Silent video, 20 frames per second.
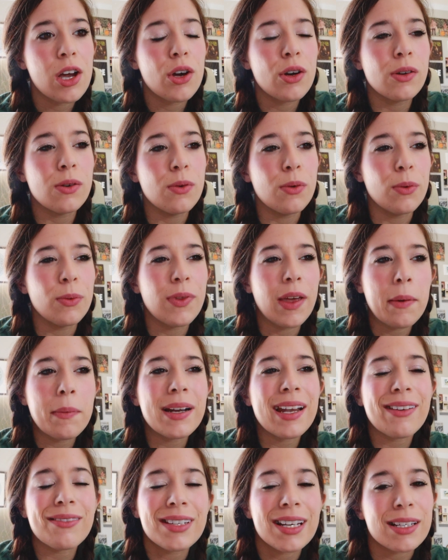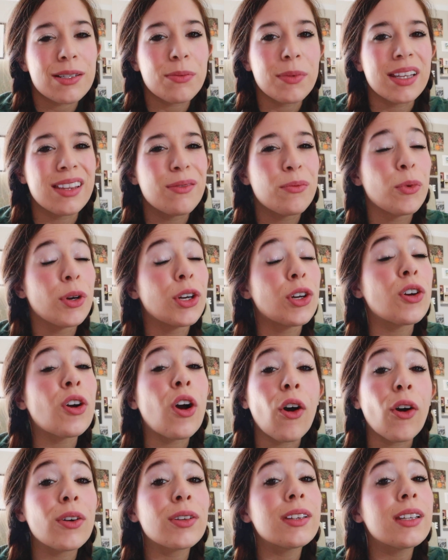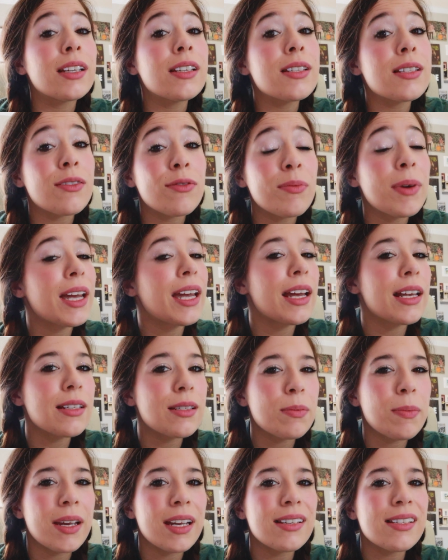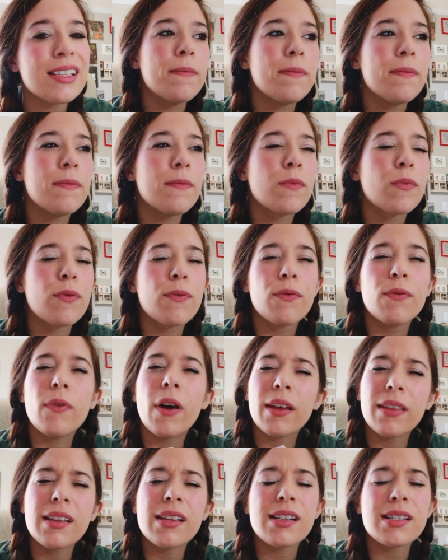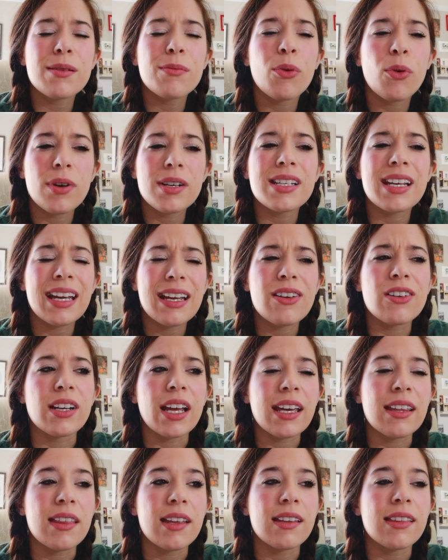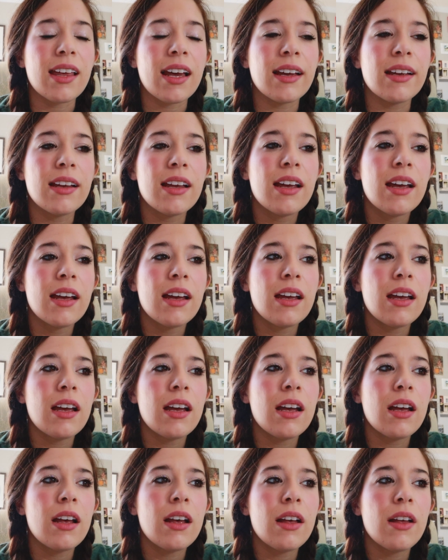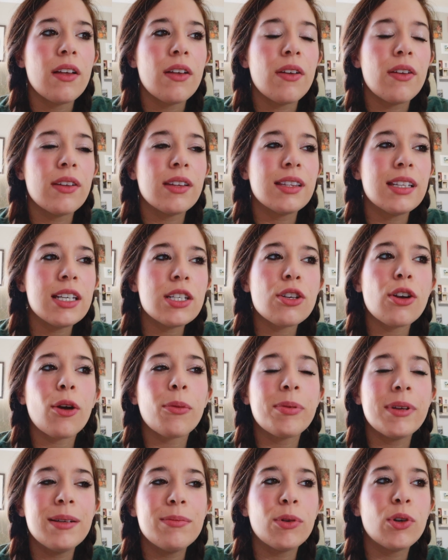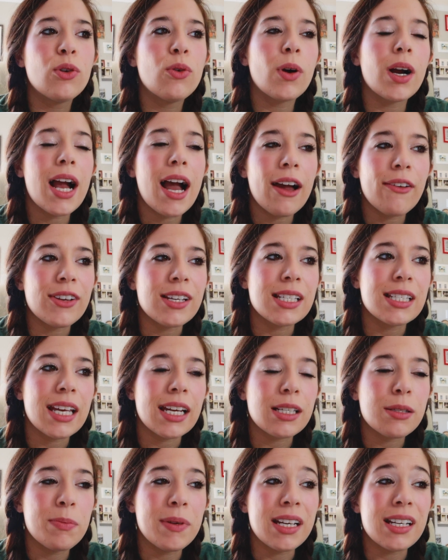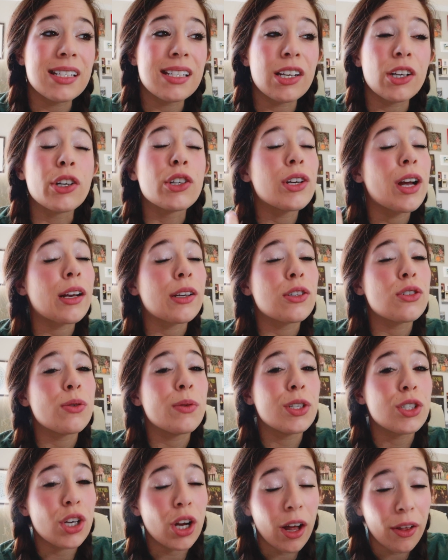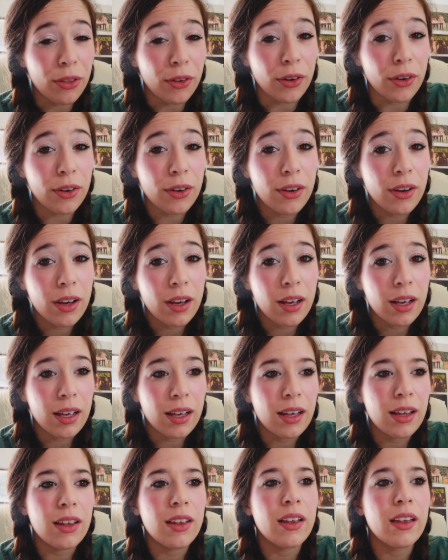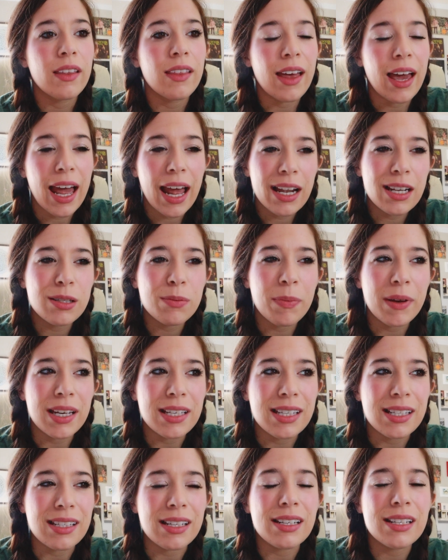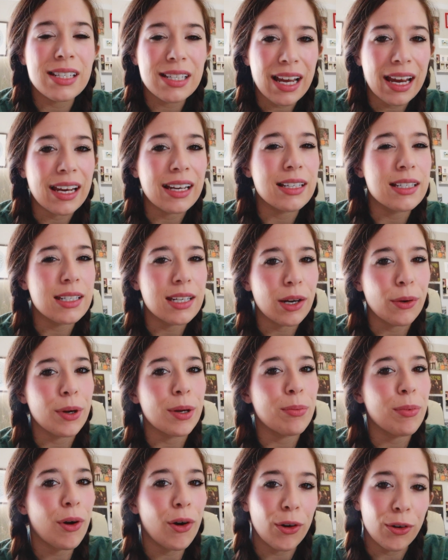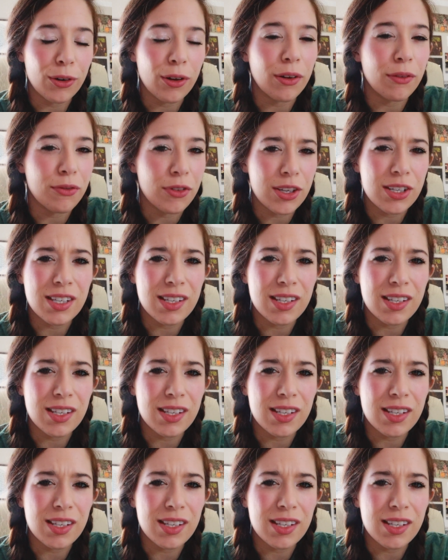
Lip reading: who they would have sex with regardless of my headspace. I think that's important to hit on. I think that these are people who are having sex because they are attracted to each other. The headspace is a secondary part of the